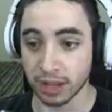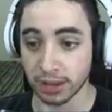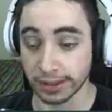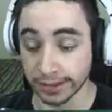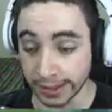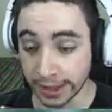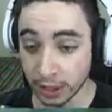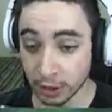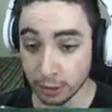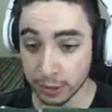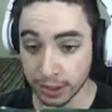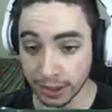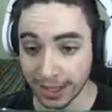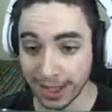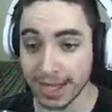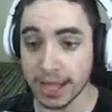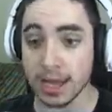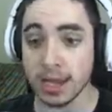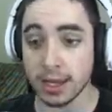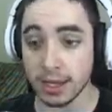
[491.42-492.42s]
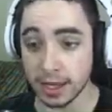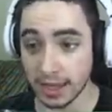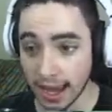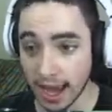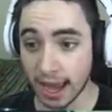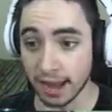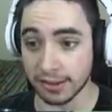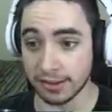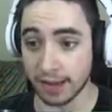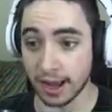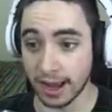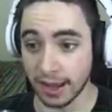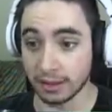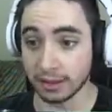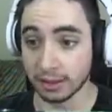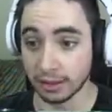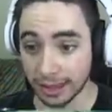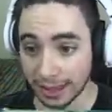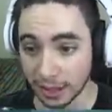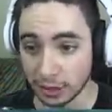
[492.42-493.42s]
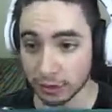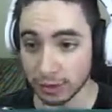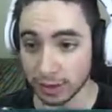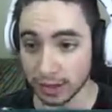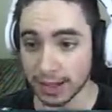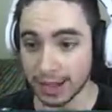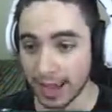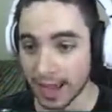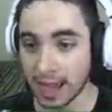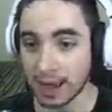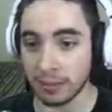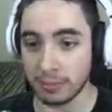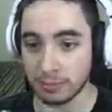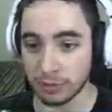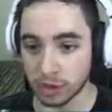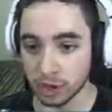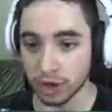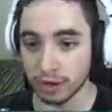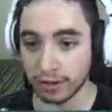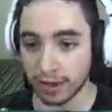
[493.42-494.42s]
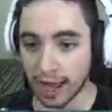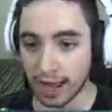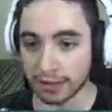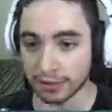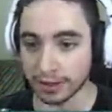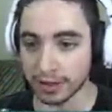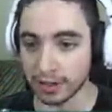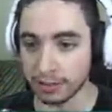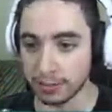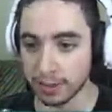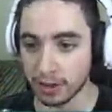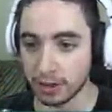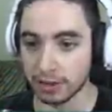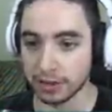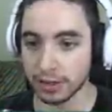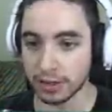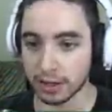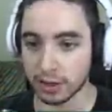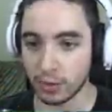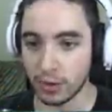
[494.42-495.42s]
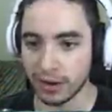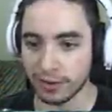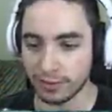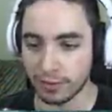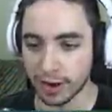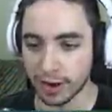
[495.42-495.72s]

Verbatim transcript: Literally, yes, I literally am just asking to be hunted. Quite